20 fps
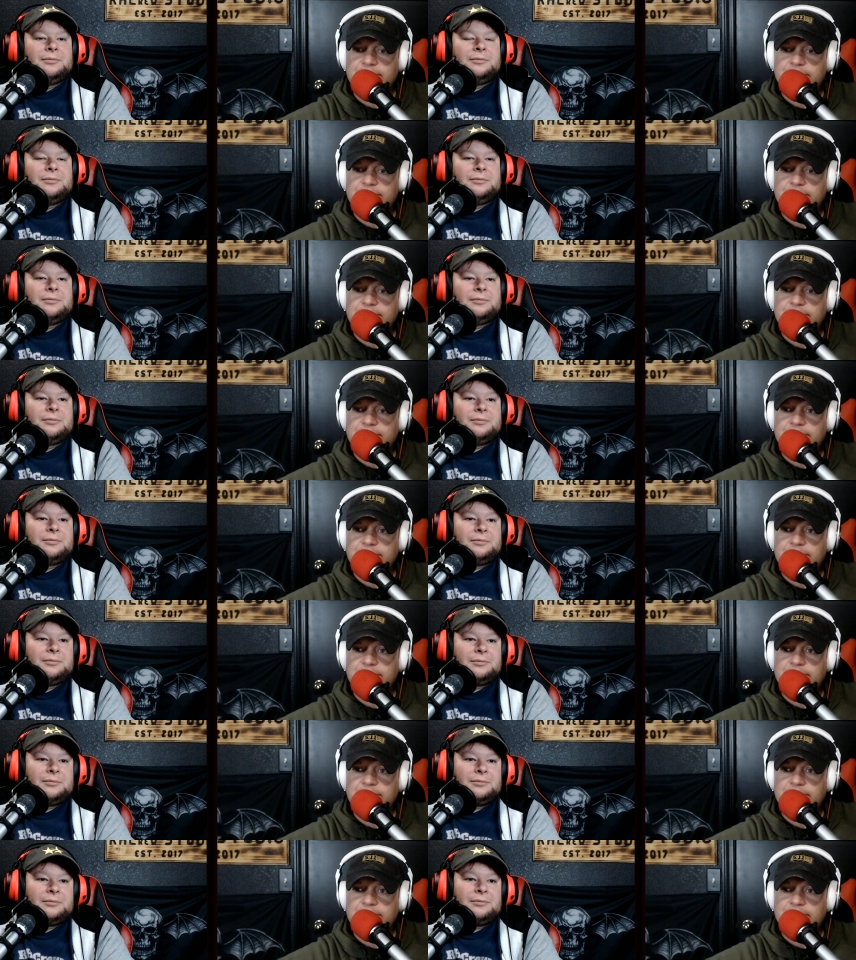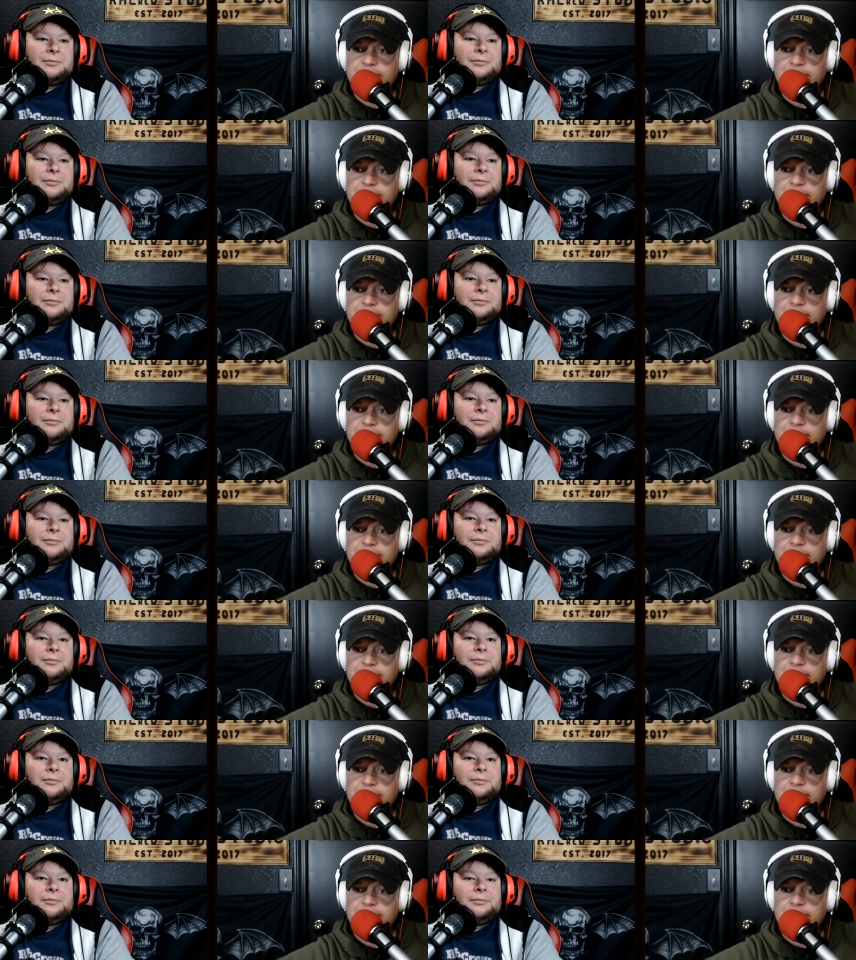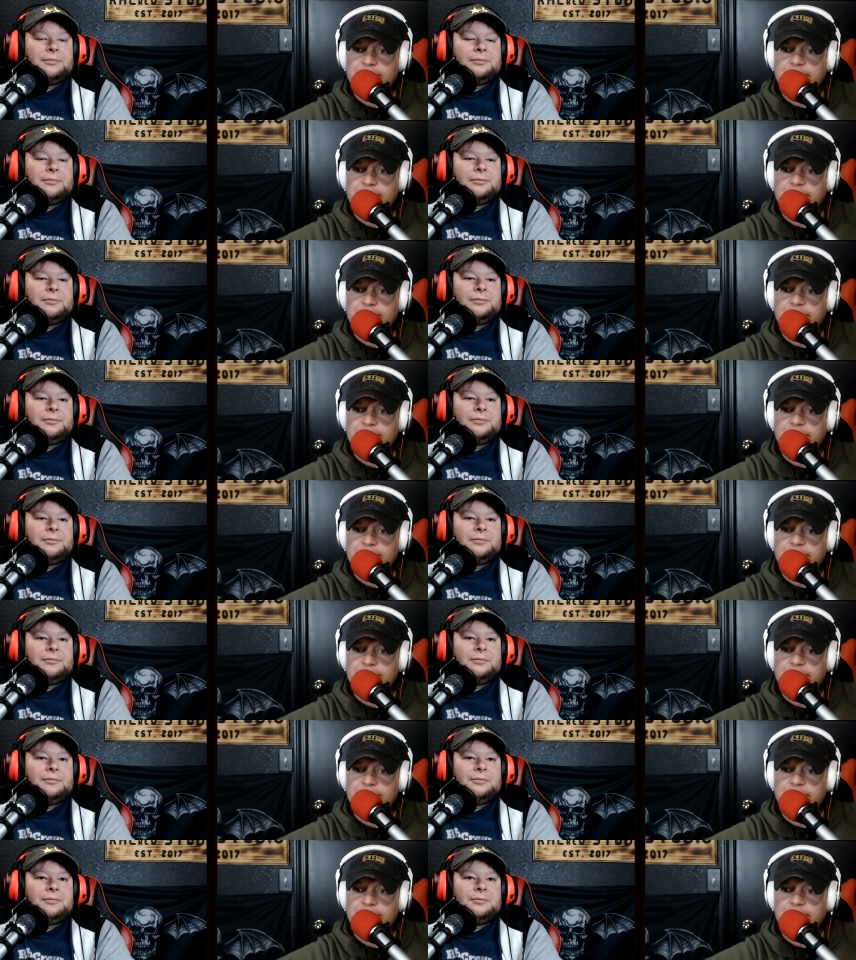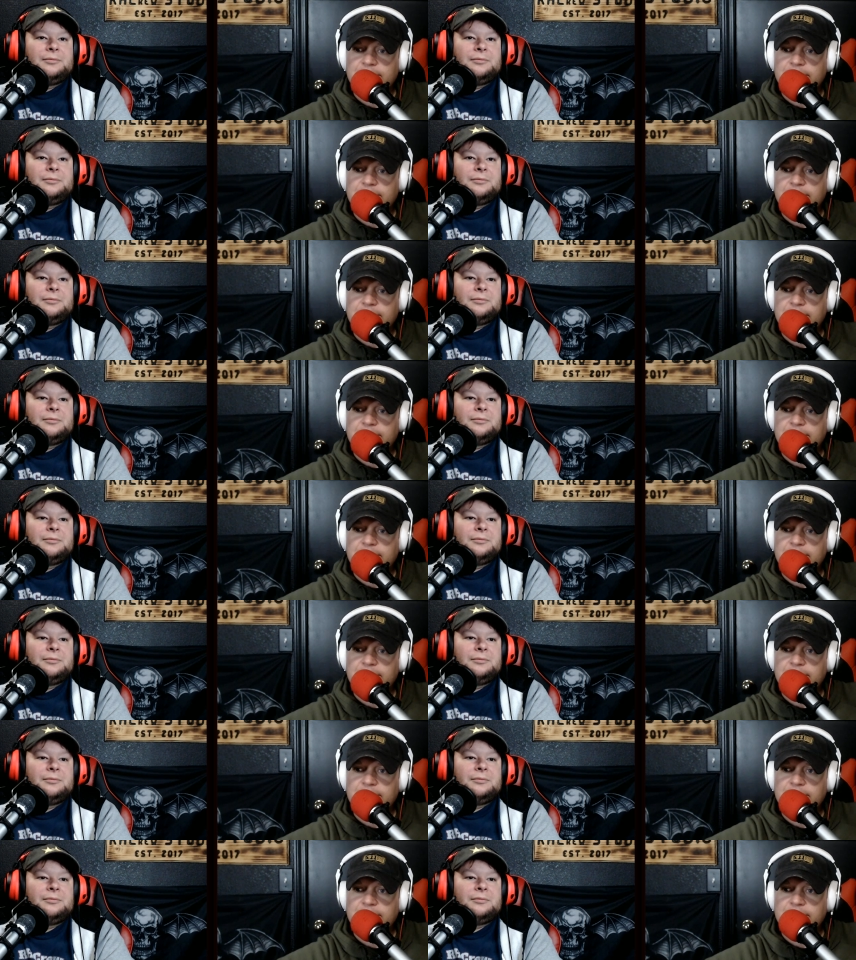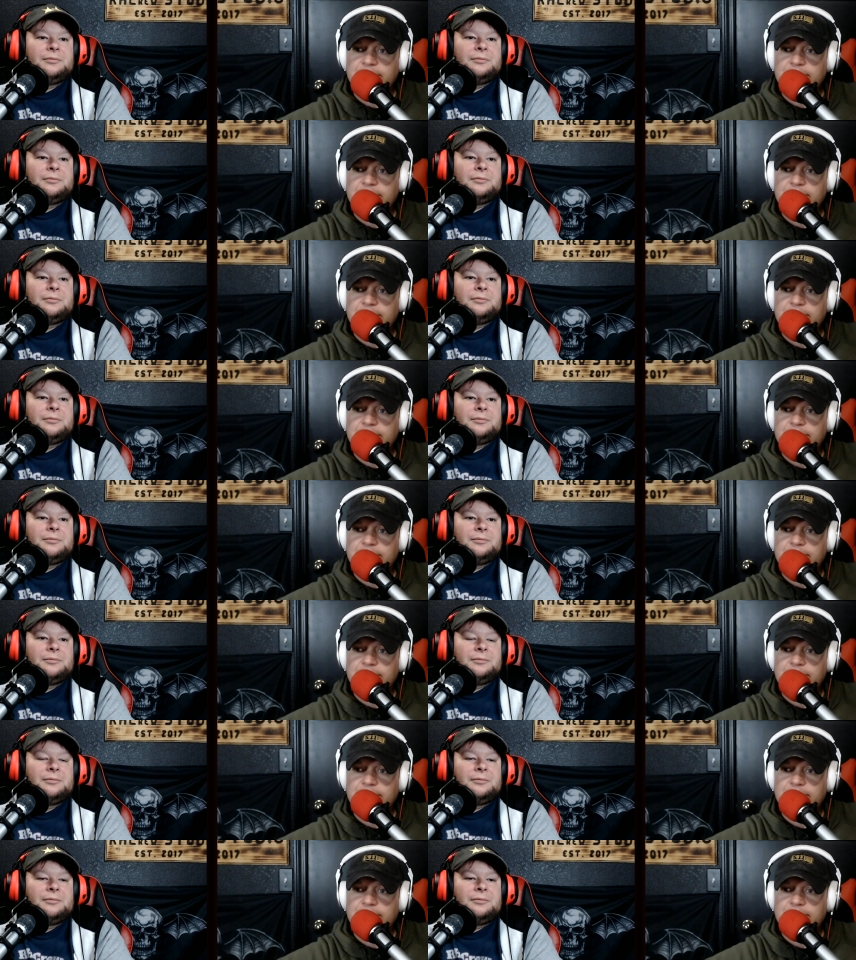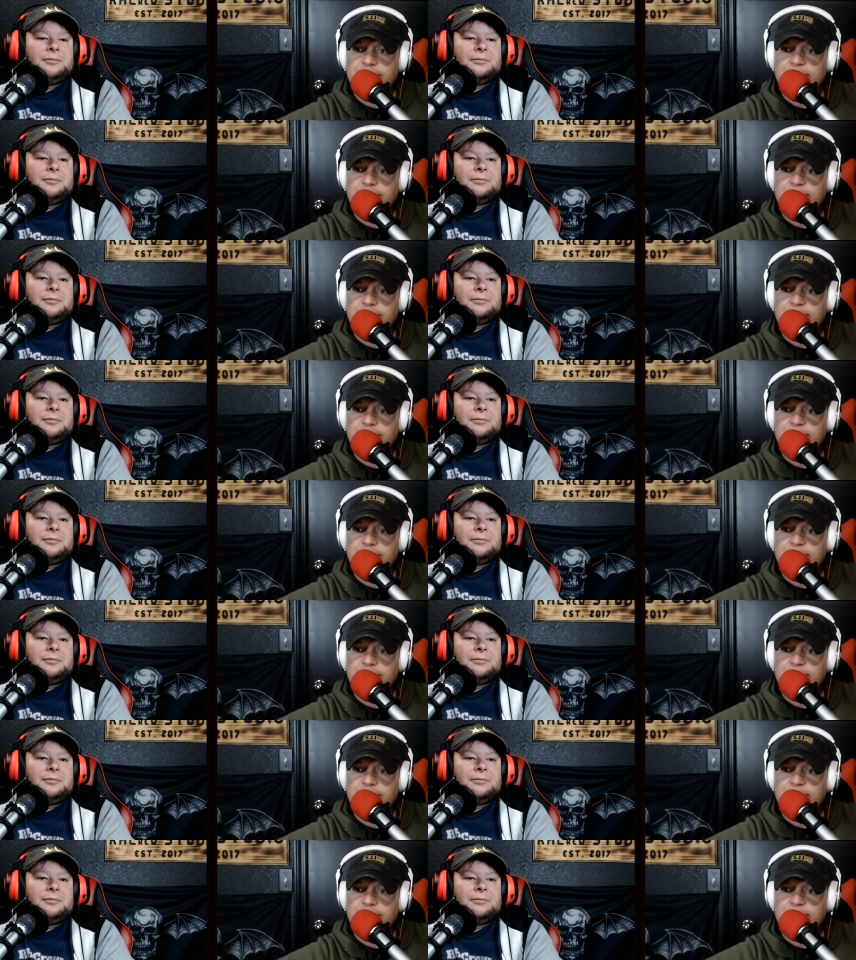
[no speech]